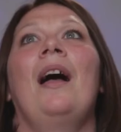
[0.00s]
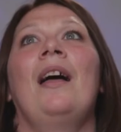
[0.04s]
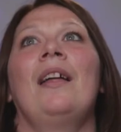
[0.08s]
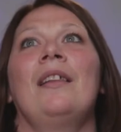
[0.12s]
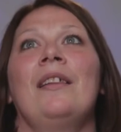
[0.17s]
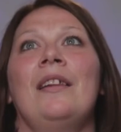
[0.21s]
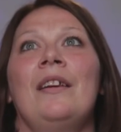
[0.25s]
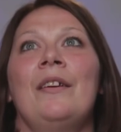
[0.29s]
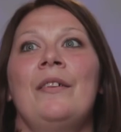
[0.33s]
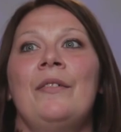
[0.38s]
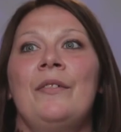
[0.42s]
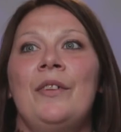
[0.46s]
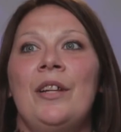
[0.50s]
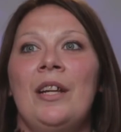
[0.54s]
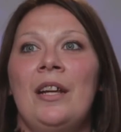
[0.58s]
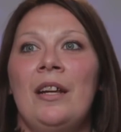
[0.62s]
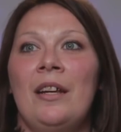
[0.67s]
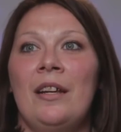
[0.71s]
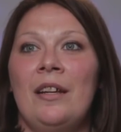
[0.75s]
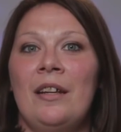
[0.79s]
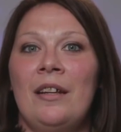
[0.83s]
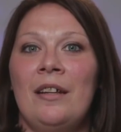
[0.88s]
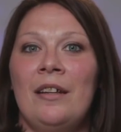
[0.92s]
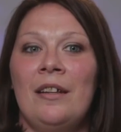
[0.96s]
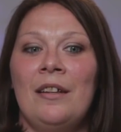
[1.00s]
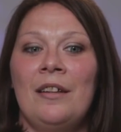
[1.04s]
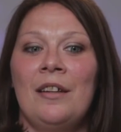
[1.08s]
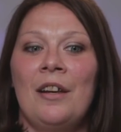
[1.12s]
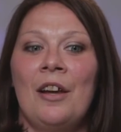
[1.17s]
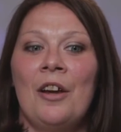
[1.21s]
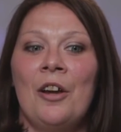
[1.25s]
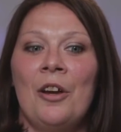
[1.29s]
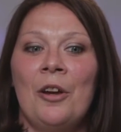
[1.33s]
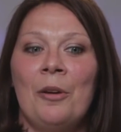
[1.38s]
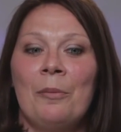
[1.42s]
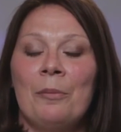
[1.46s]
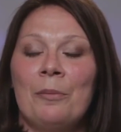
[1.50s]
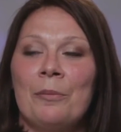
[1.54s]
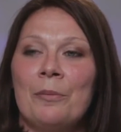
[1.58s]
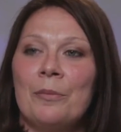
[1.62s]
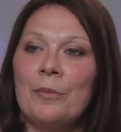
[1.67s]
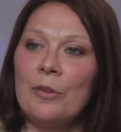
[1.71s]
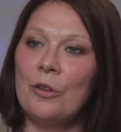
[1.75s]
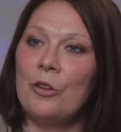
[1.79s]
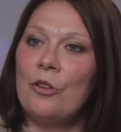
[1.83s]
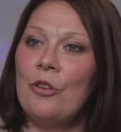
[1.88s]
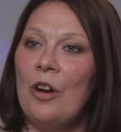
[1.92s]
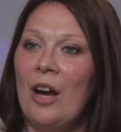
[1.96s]
I lived in
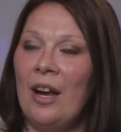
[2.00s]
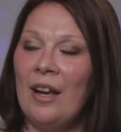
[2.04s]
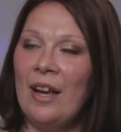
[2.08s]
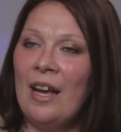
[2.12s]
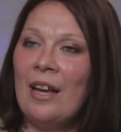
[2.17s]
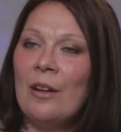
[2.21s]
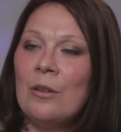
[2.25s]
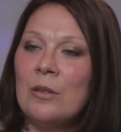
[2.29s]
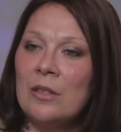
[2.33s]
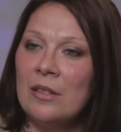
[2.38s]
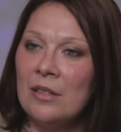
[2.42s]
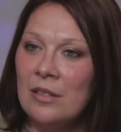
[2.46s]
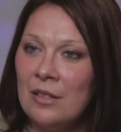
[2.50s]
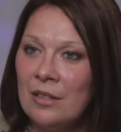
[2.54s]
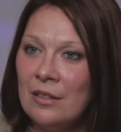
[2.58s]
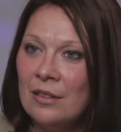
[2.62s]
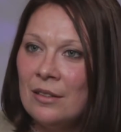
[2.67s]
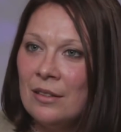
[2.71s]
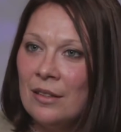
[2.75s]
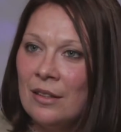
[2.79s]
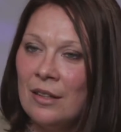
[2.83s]
crack houses.